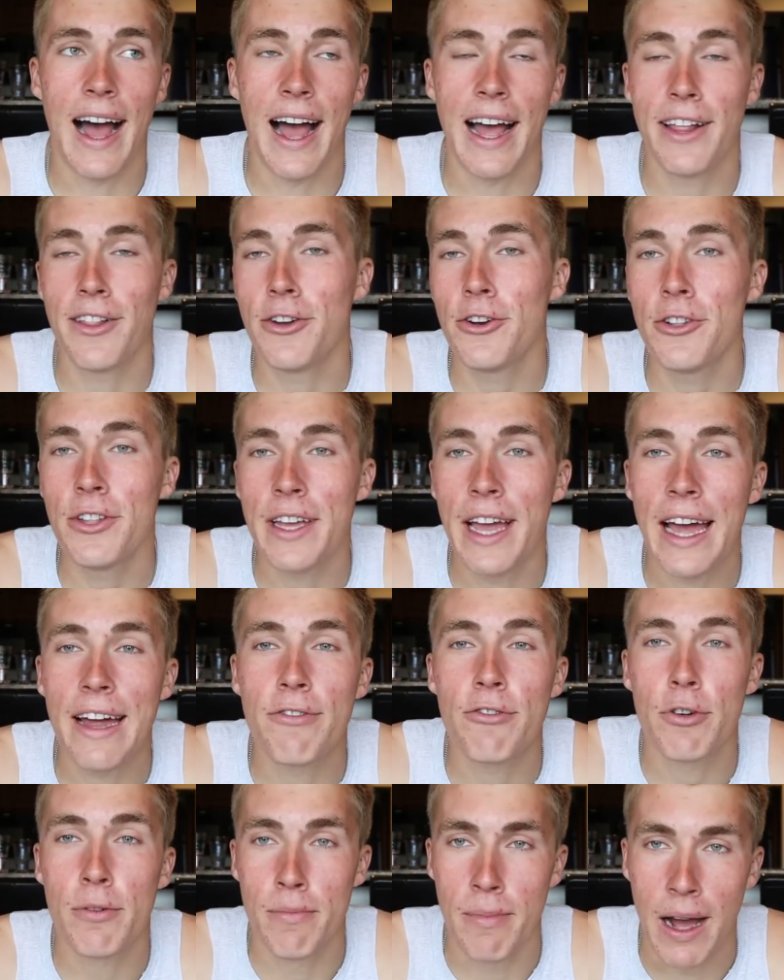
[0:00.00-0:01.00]
I literally
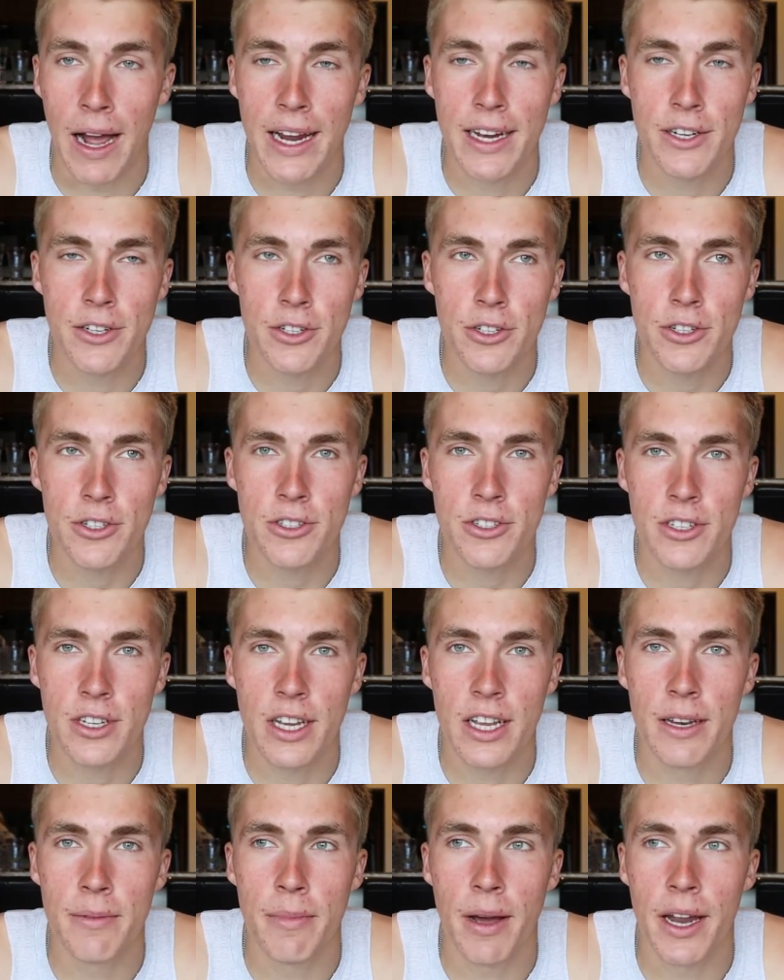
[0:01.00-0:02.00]
have reminders
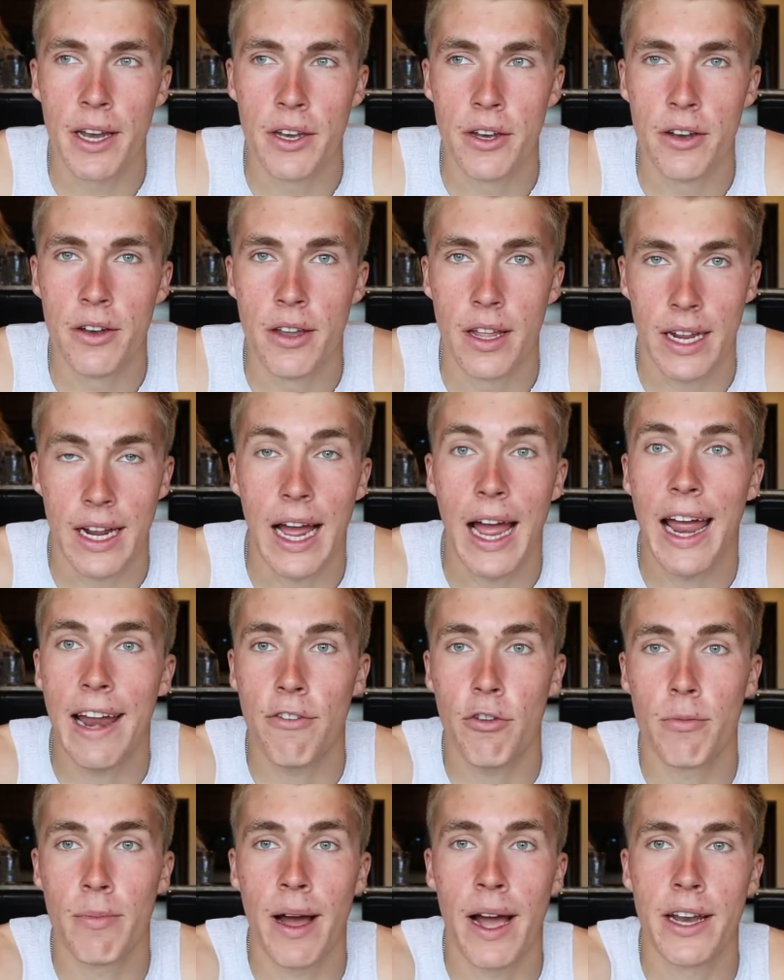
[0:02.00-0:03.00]
in my, like I
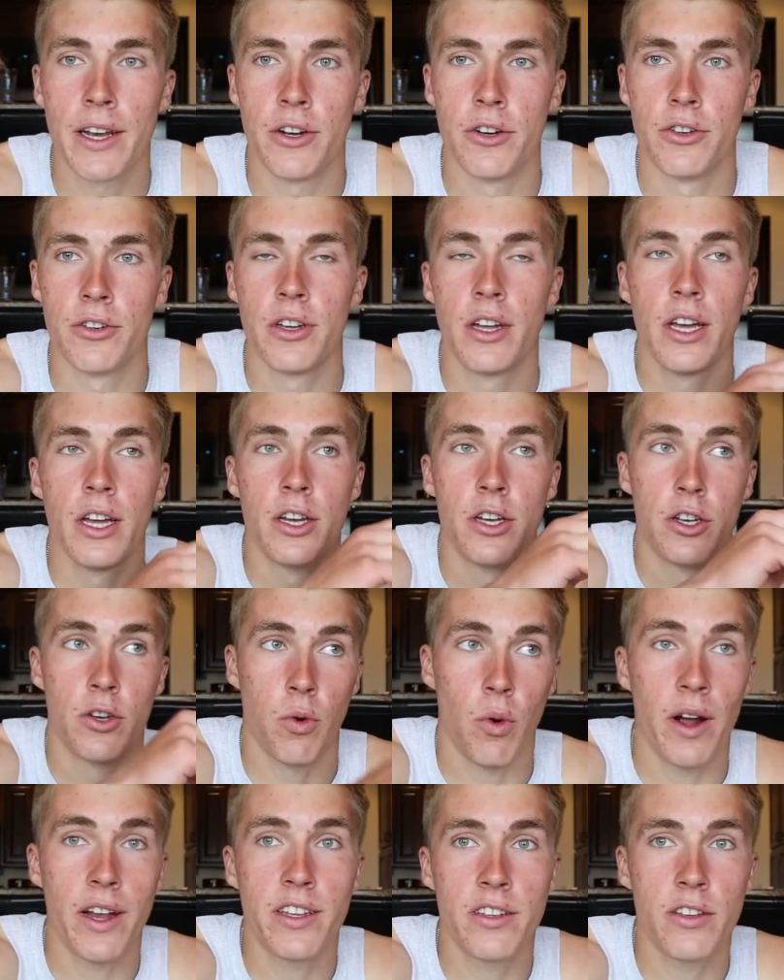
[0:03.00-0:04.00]
have reminders
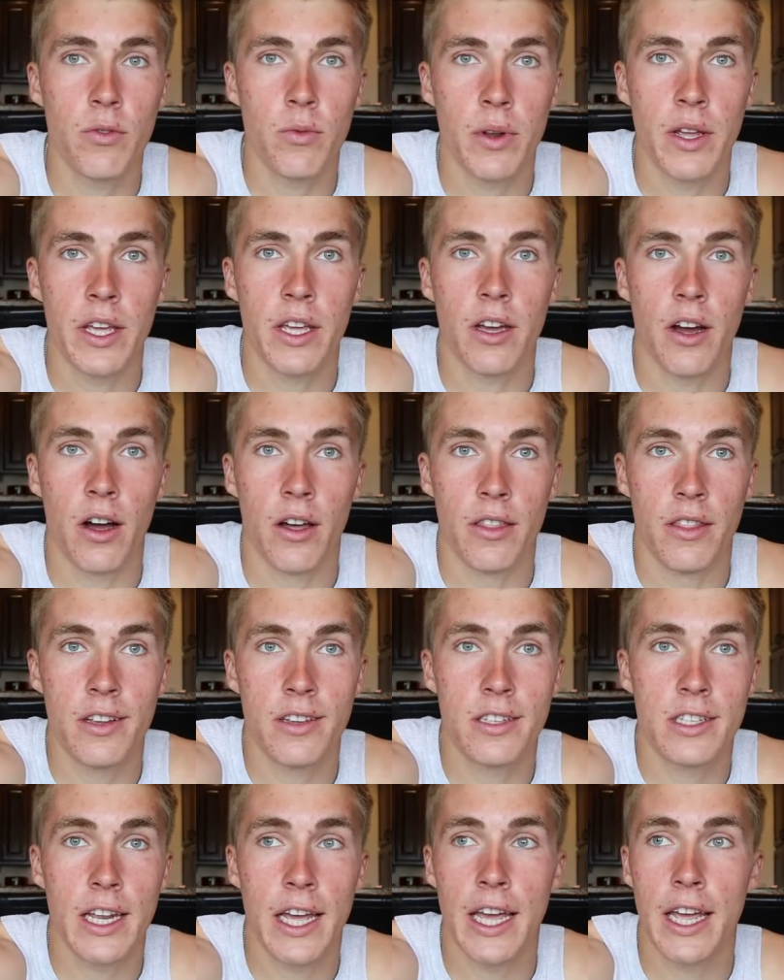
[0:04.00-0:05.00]
twice a week on
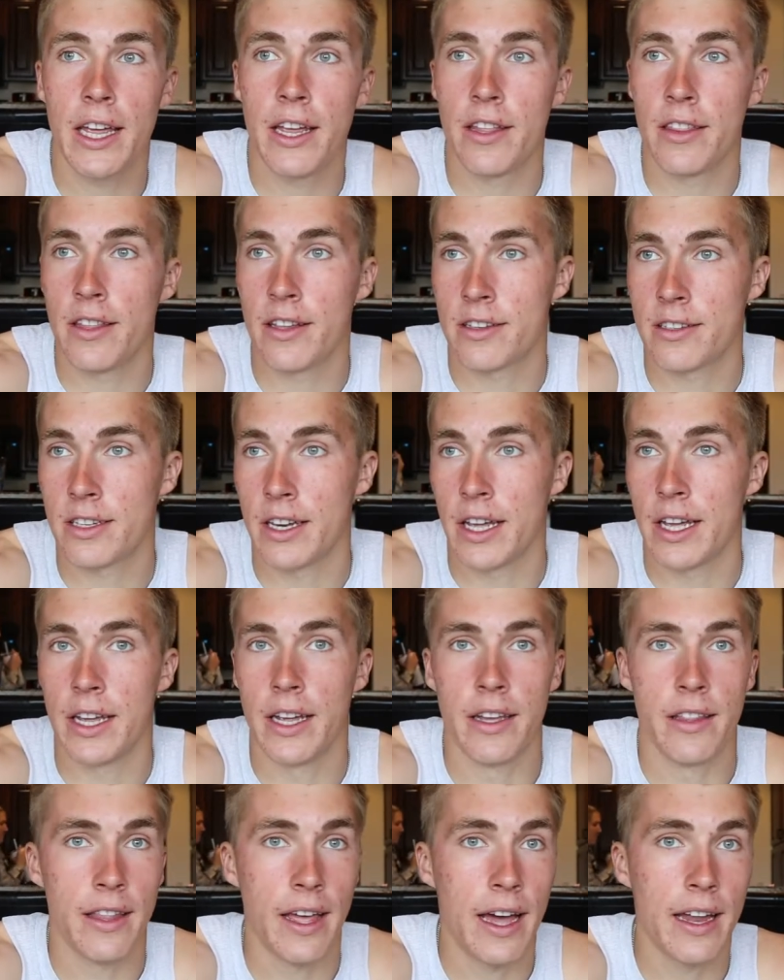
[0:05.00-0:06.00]
this day and this
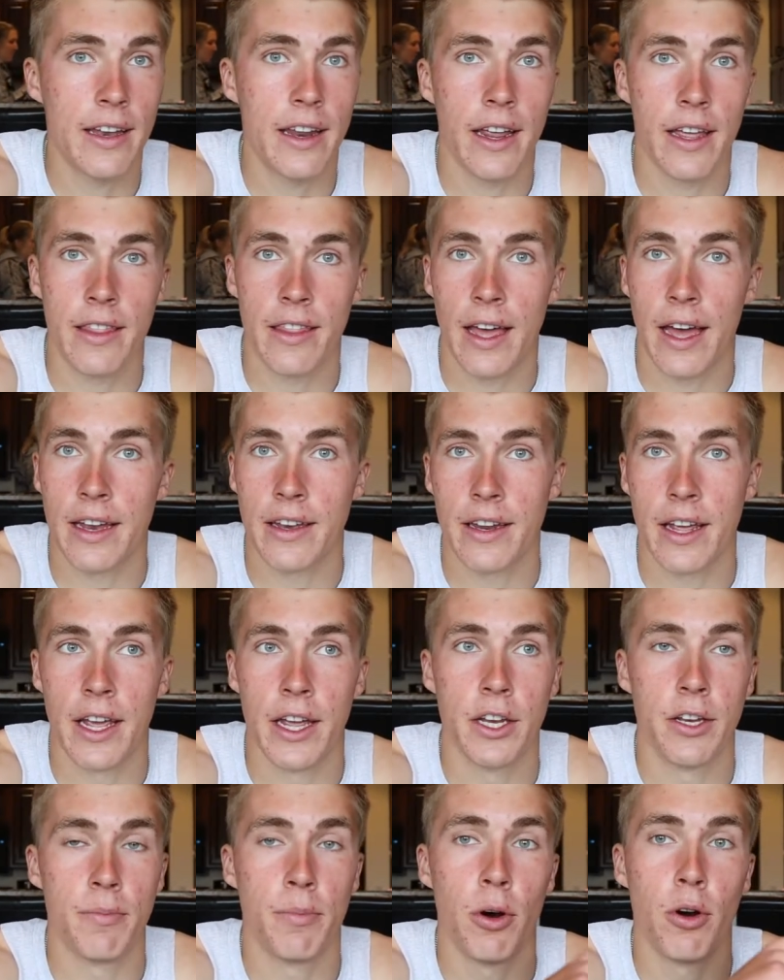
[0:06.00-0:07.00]
day and that day and that
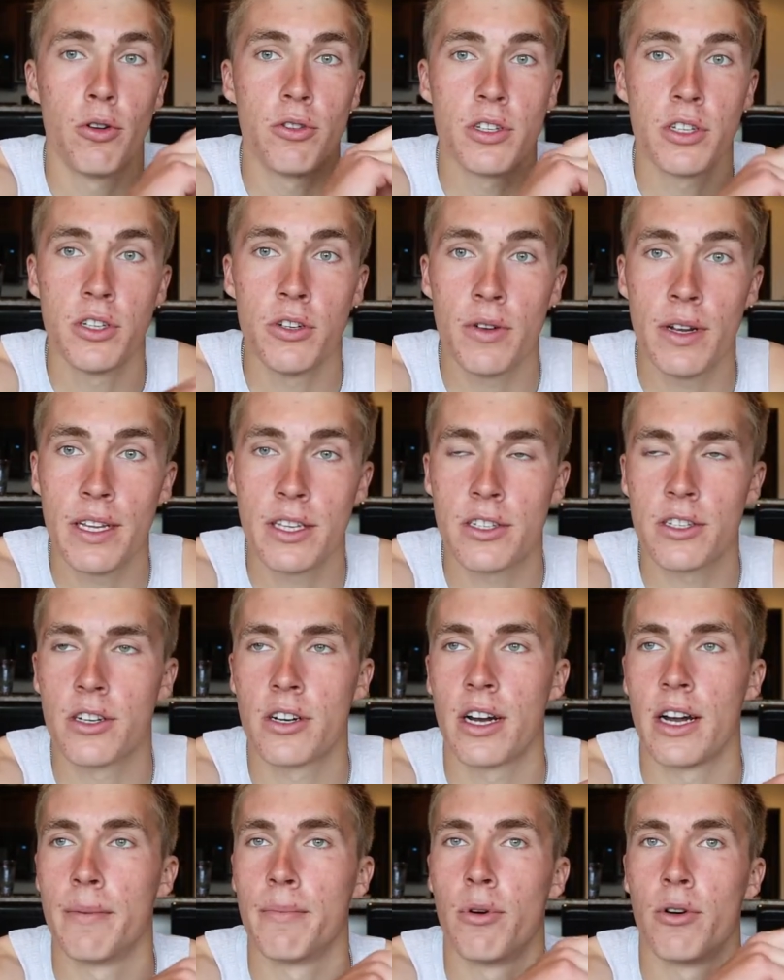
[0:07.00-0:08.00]
day to post a new
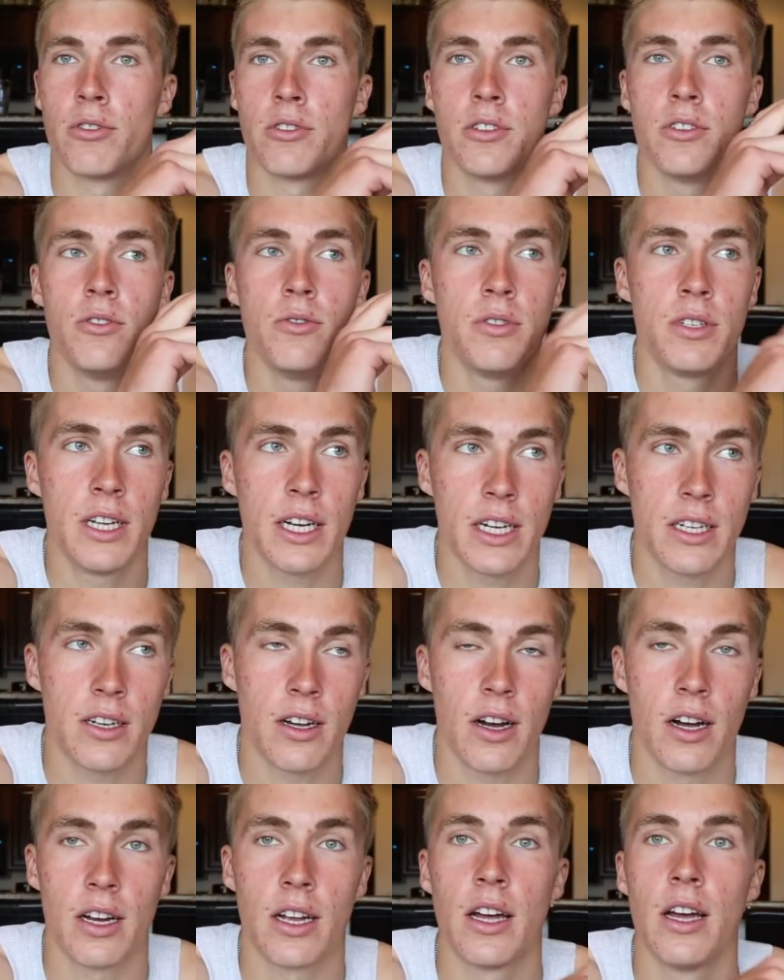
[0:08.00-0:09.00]
Instagram, post a new
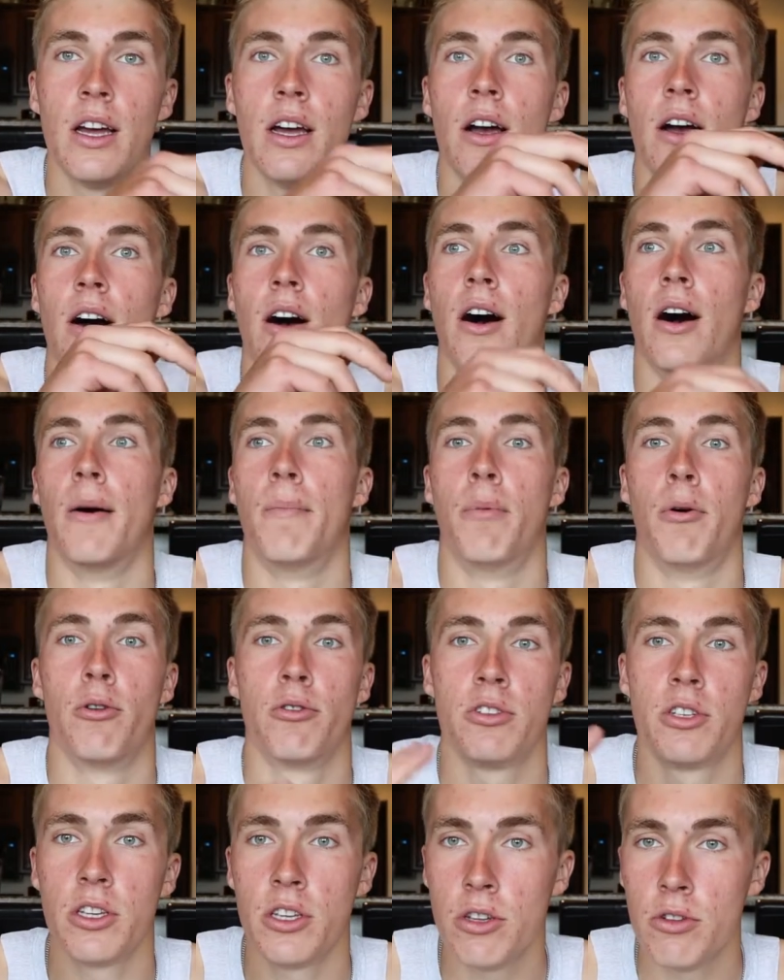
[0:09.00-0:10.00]
TikTok, uh,
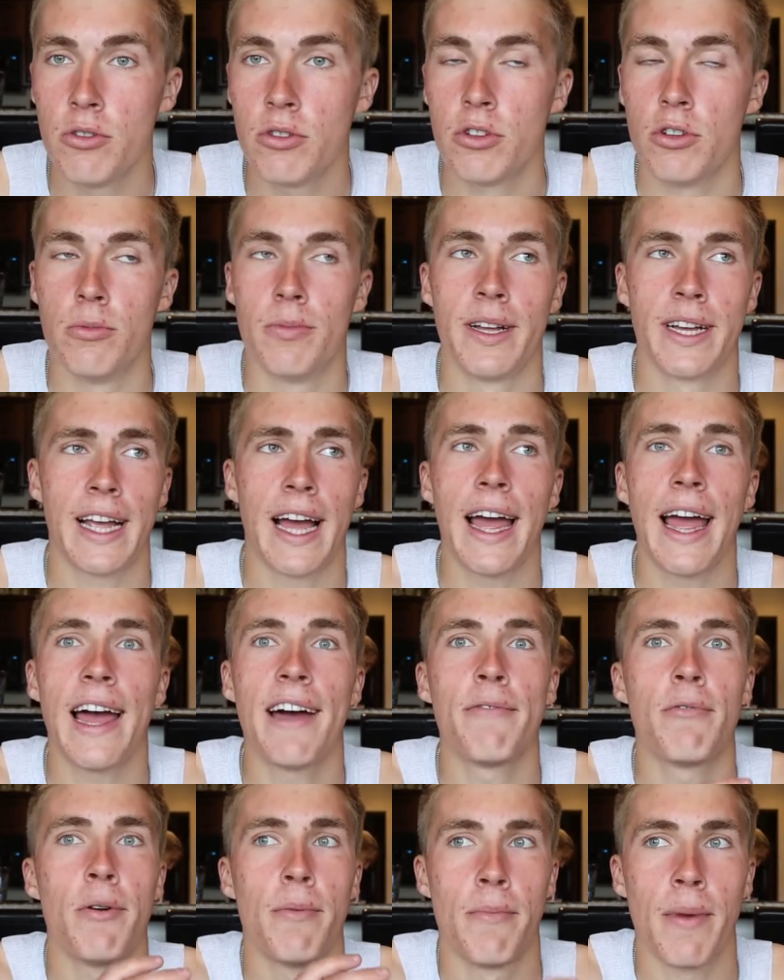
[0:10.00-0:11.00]
post a YouTube. Like I
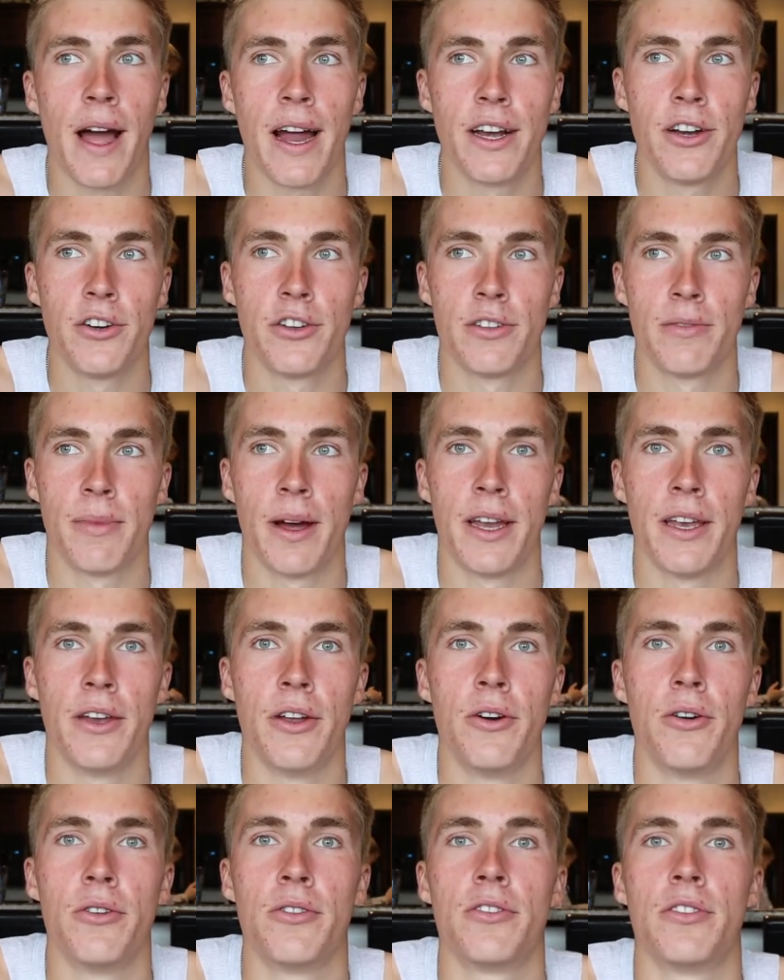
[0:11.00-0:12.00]
have reminders in my
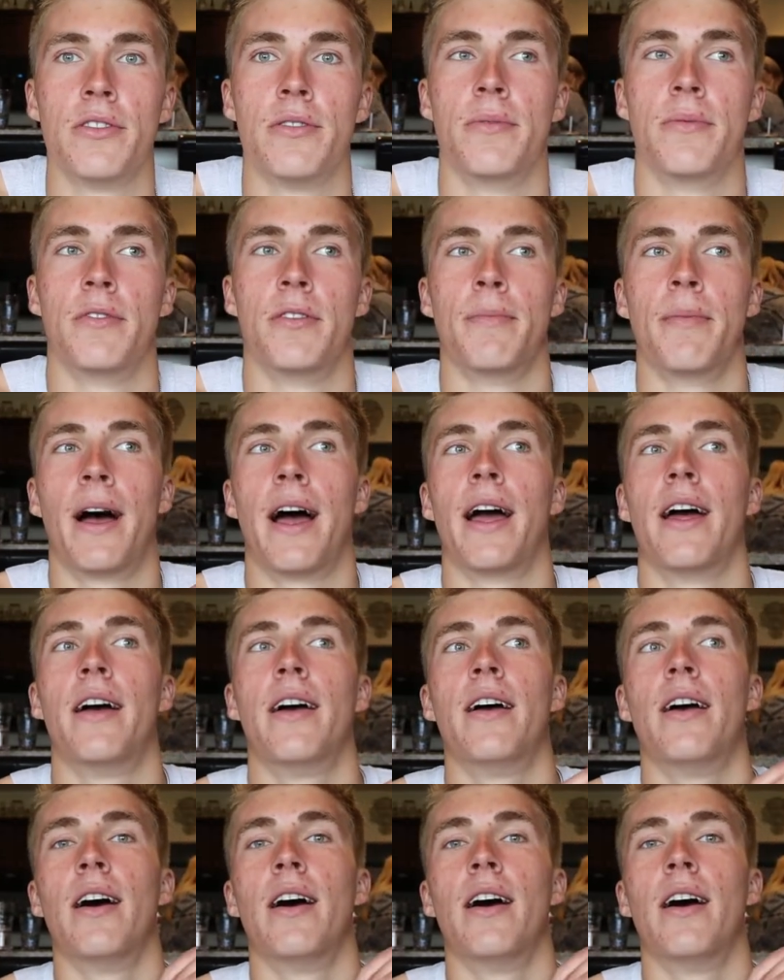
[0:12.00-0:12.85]
notes and remind.